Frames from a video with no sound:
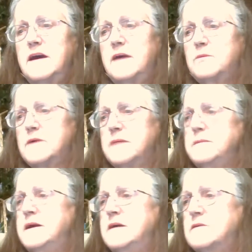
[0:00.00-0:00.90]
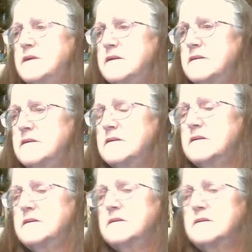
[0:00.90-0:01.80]
And what I'm hearing
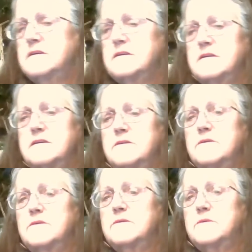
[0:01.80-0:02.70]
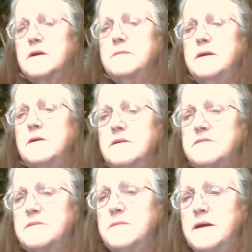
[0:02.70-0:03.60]

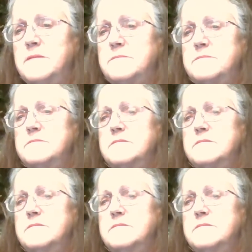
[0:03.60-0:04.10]
from him